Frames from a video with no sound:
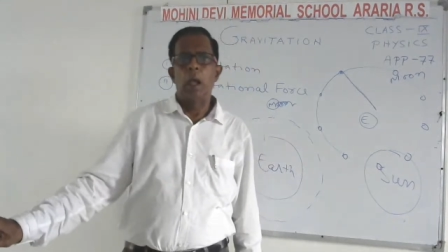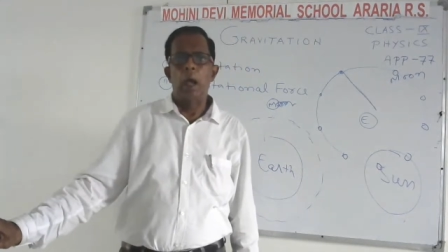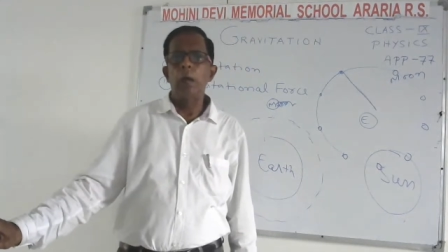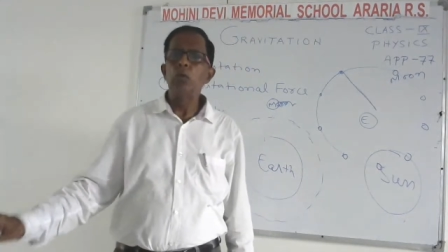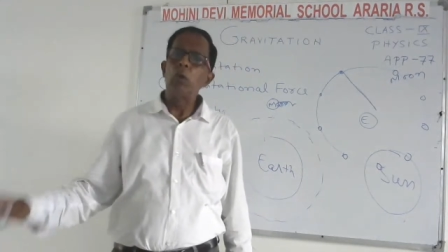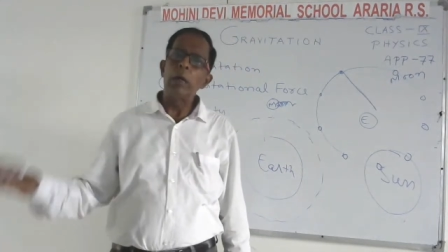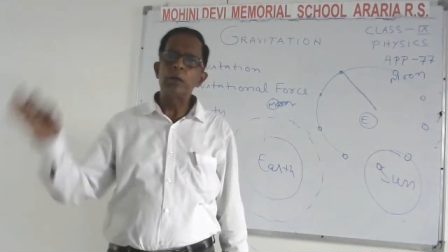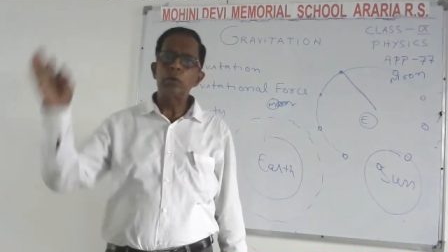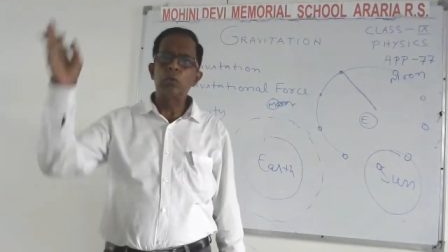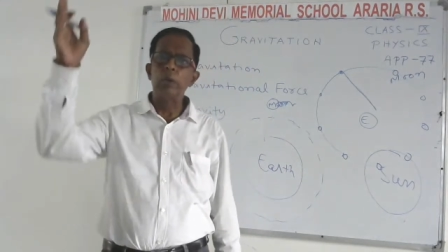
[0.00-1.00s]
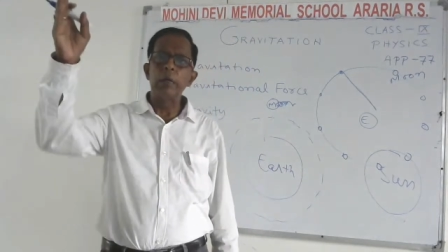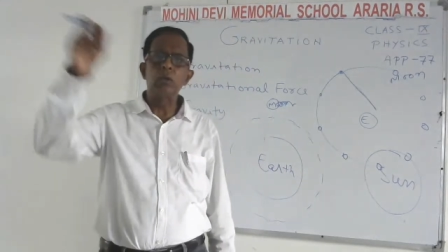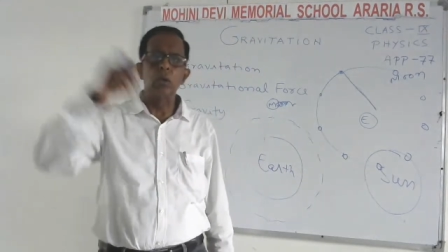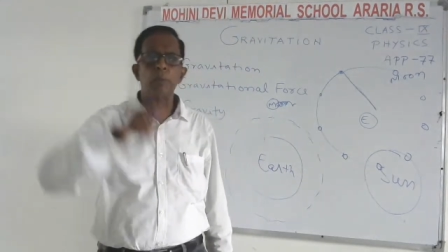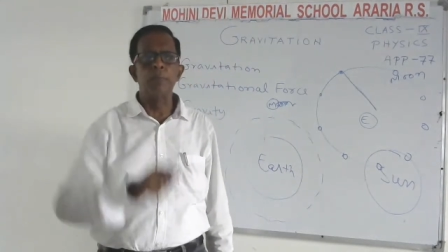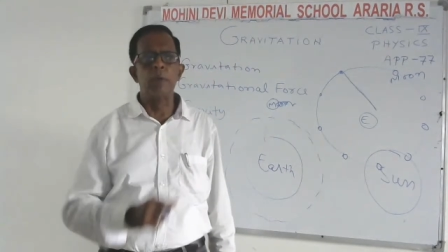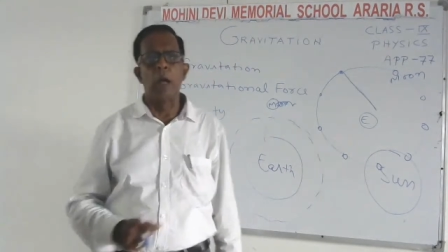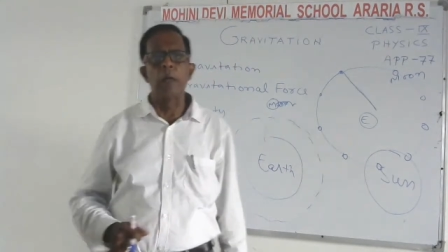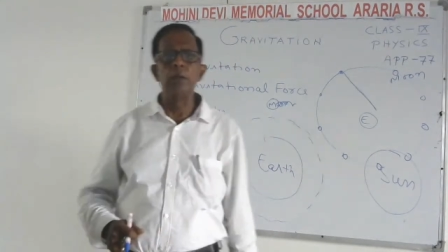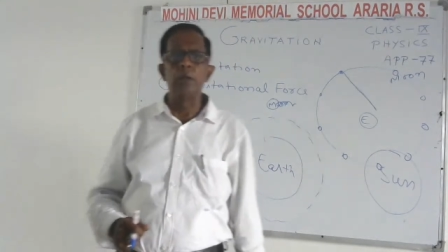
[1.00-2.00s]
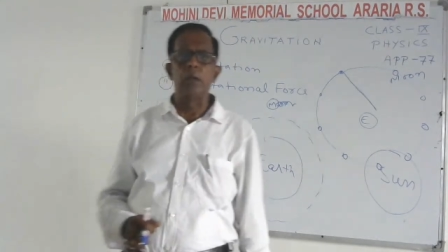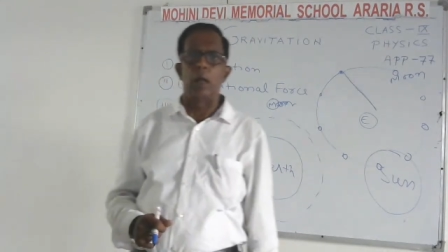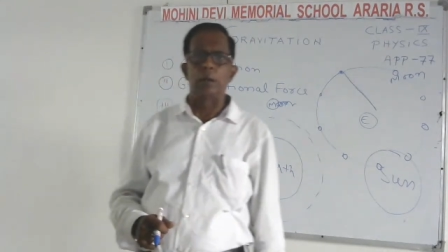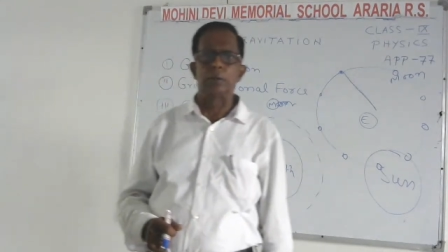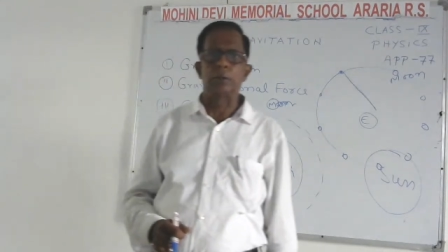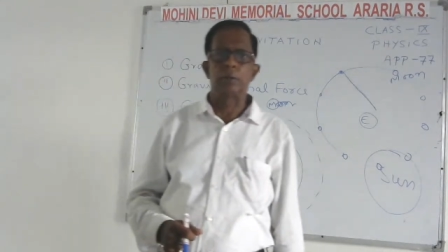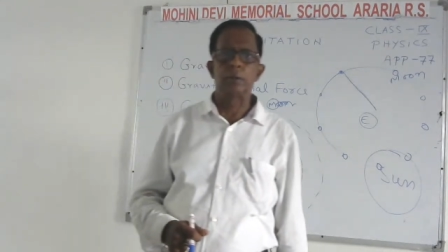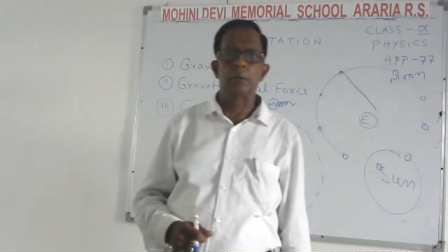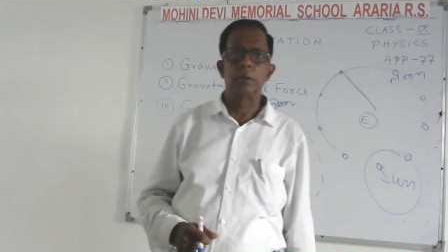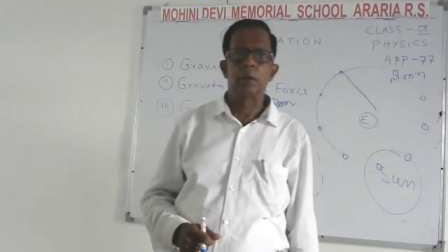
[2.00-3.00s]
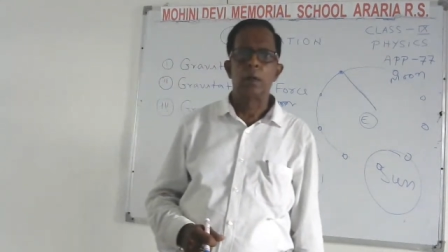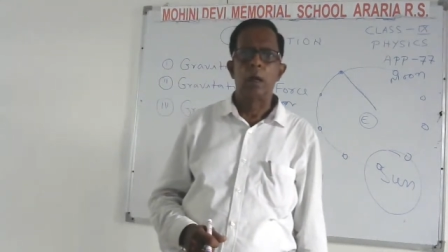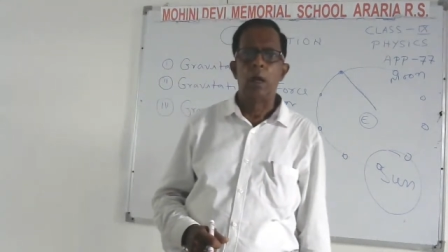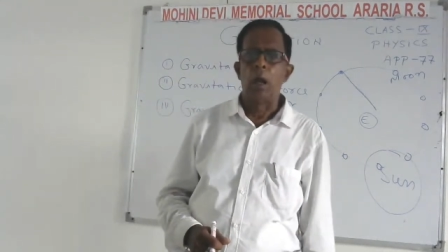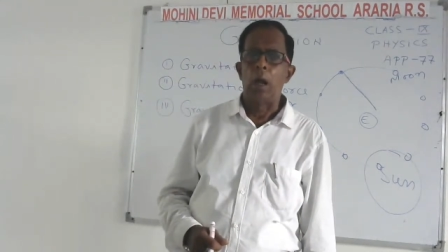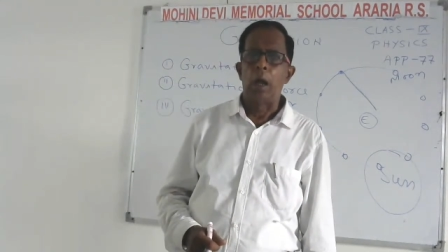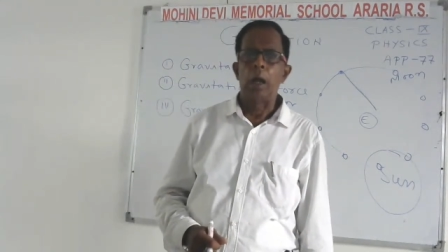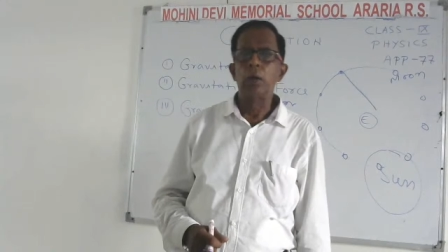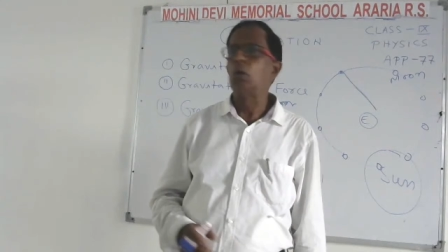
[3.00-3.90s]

And you are a student of 9th class. And